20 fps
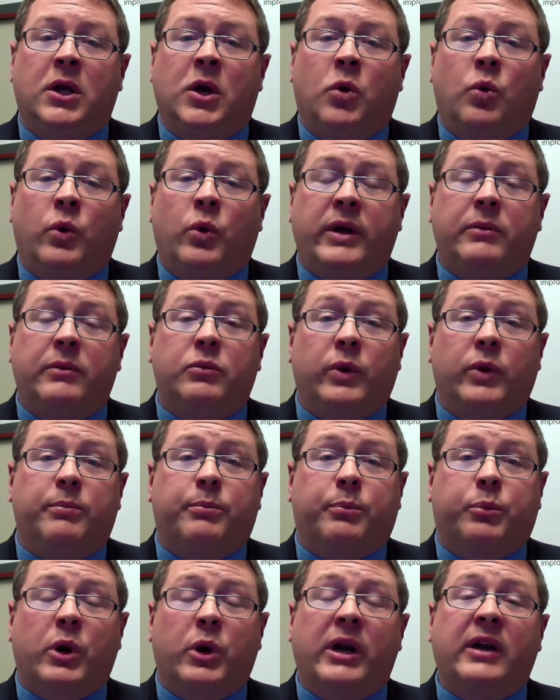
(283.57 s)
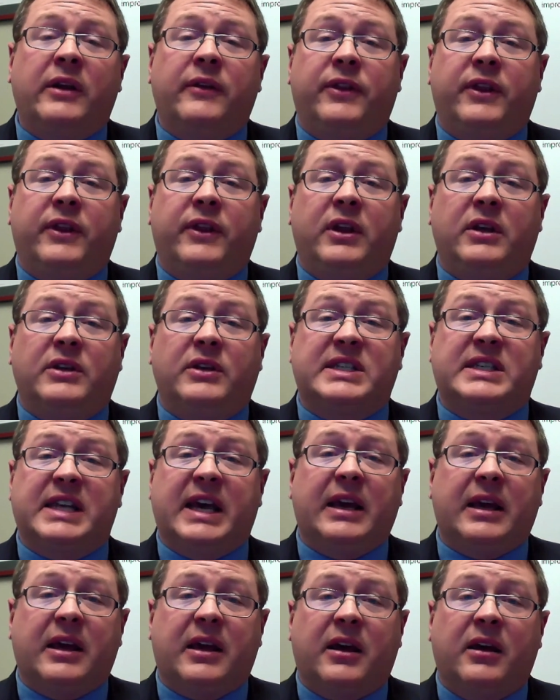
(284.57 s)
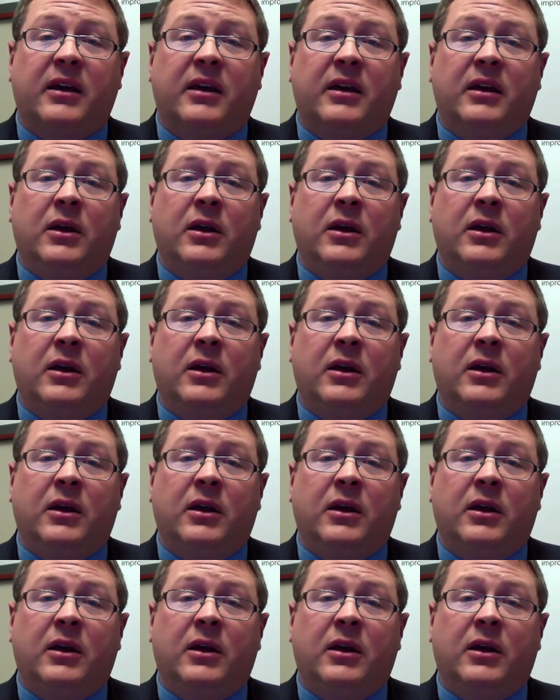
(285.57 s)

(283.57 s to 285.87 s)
We, we printed the stick